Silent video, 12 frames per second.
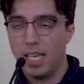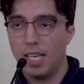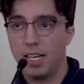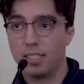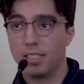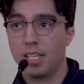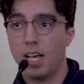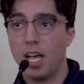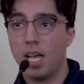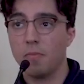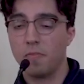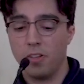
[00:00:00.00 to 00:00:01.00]
It is a
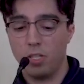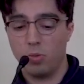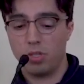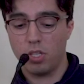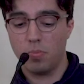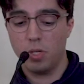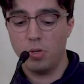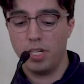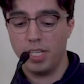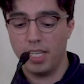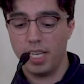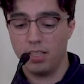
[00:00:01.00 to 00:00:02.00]
time filled with
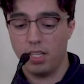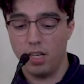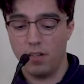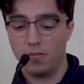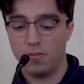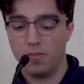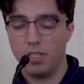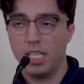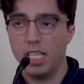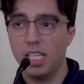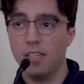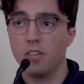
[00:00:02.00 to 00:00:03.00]
community and love,
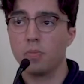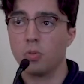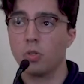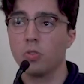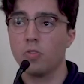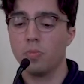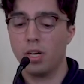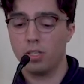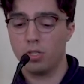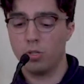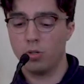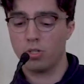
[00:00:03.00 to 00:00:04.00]
even proven by the
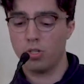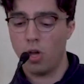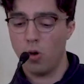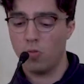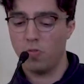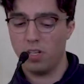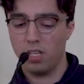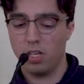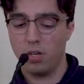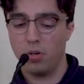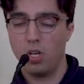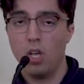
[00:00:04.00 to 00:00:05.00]
shooter's own
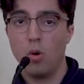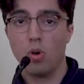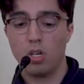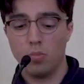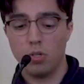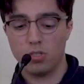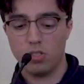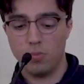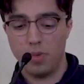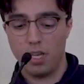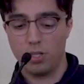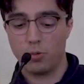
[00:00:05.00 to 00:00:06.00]
video when a Muslim
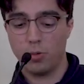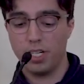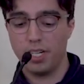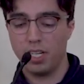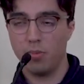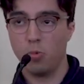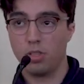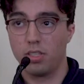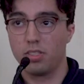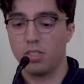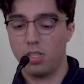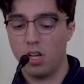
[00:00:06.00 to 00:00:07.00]
man greeted him with a
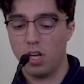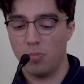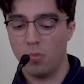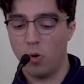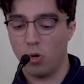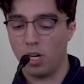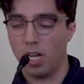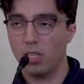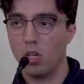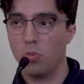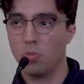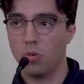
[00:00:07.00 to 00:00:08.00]
salam or
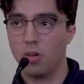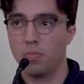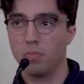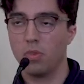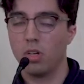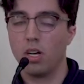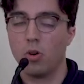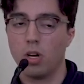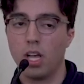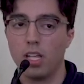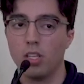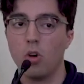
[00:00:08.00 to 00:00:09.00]

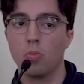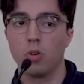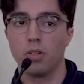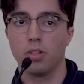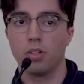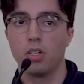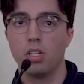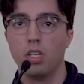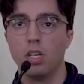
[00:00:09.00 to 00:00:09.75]
hello brother